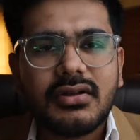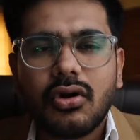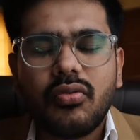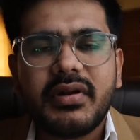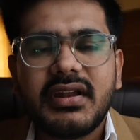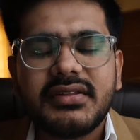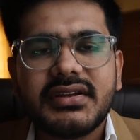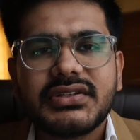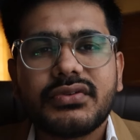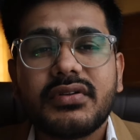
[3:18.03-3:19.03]
ombre leather
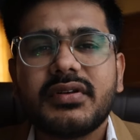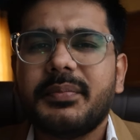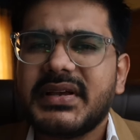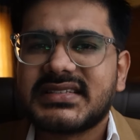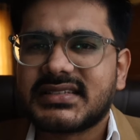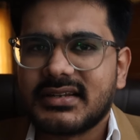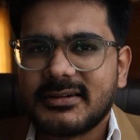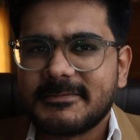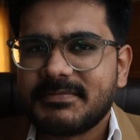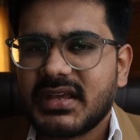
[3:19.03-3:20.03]
is one of the best
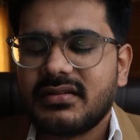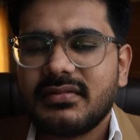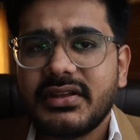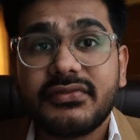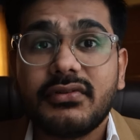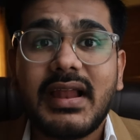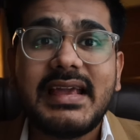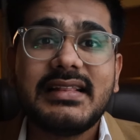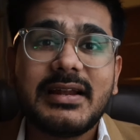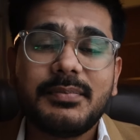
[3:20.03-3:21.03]
seller, and if you
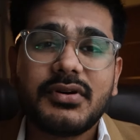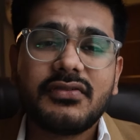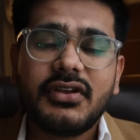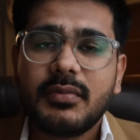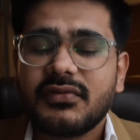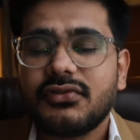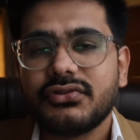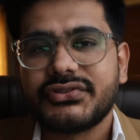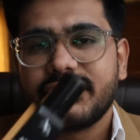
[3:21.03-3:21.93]
like that perfume, of course you're